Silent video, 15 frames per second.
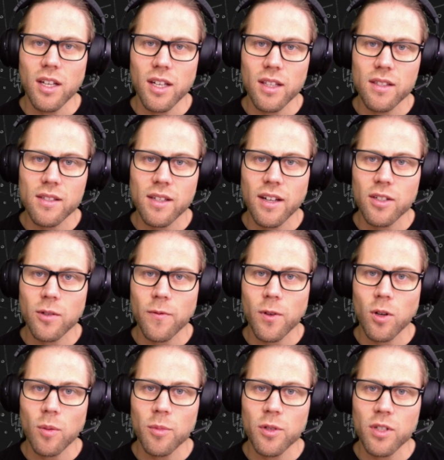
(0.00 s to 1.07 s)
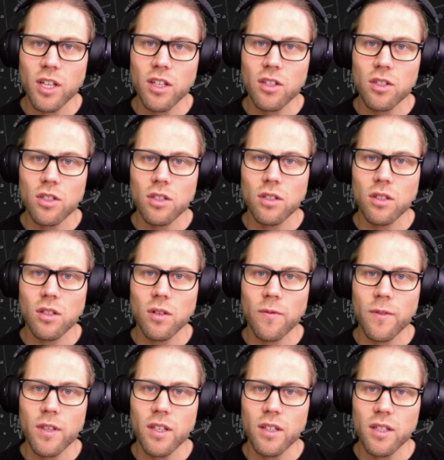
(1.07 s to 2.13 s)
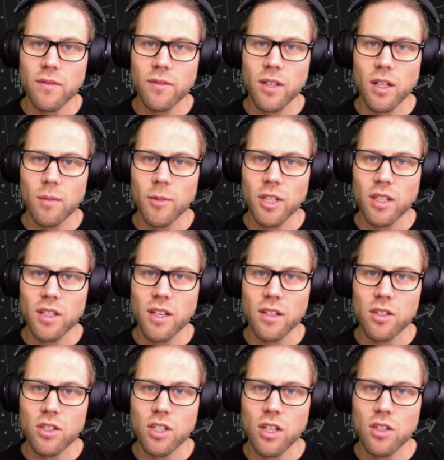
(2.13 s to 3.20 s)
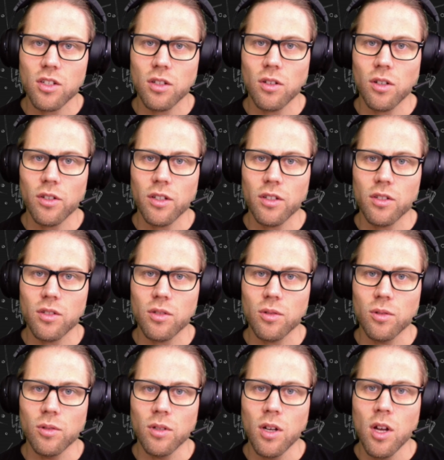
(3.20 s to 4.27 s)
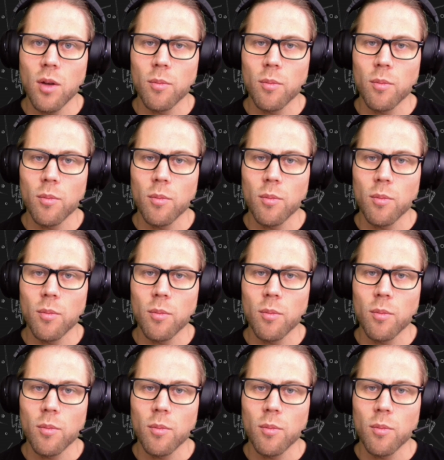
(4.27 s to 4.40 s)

its side of the computation of the Diffie-Hellman key exchange in order to